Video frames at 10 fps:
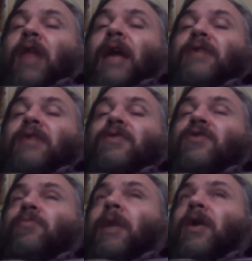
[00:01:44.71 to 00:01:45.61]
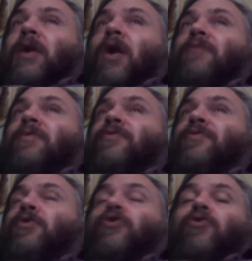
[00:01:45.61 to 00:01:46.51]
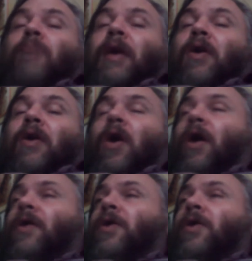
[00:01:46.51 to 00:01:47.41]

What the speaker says: the last things of mankind, the future of mankind.